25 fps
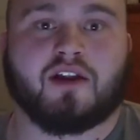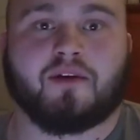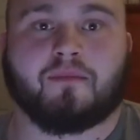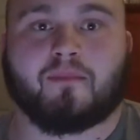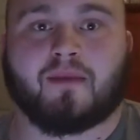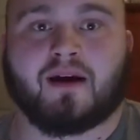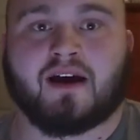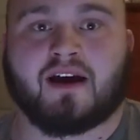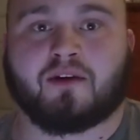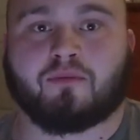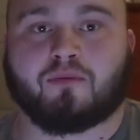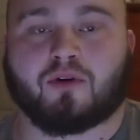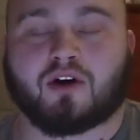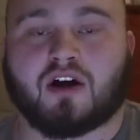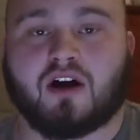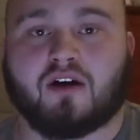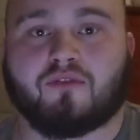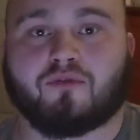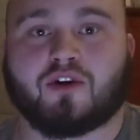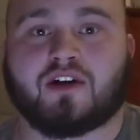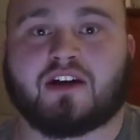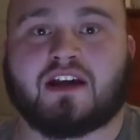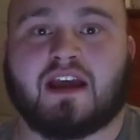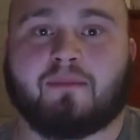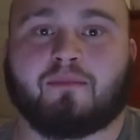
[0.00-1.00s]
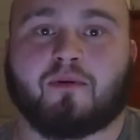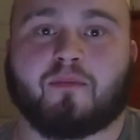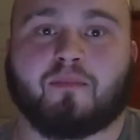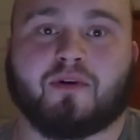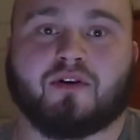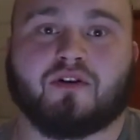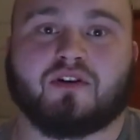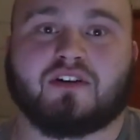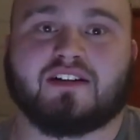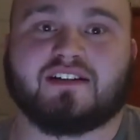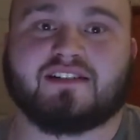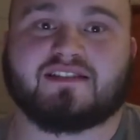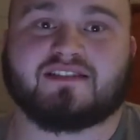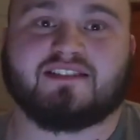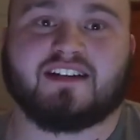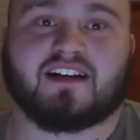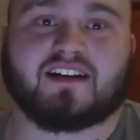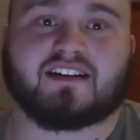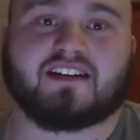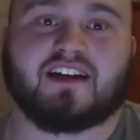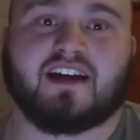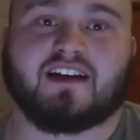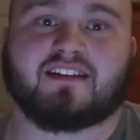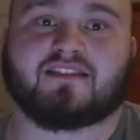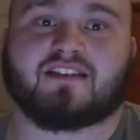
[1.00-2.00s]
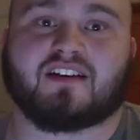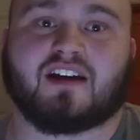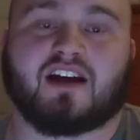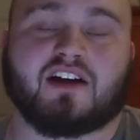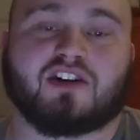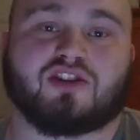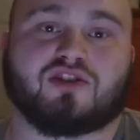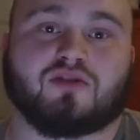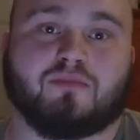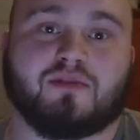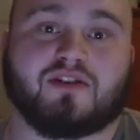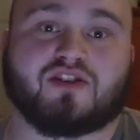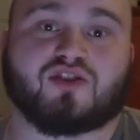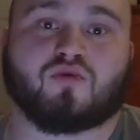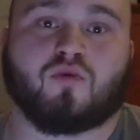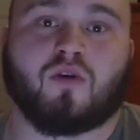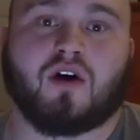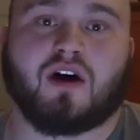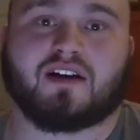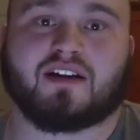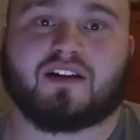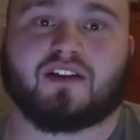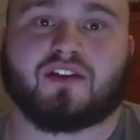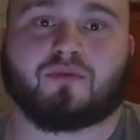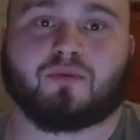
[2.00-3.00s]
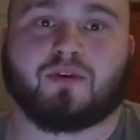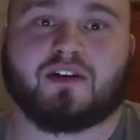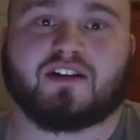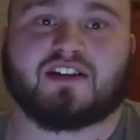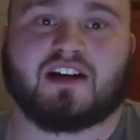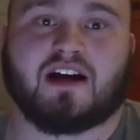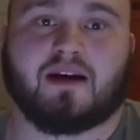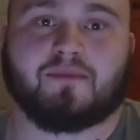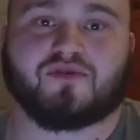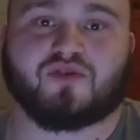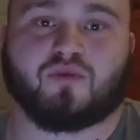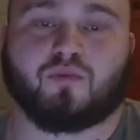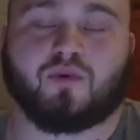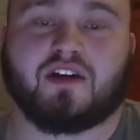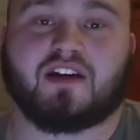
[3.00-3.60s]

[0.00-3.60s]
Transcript: and my recovery capabilities dictate that I should be squatting three times a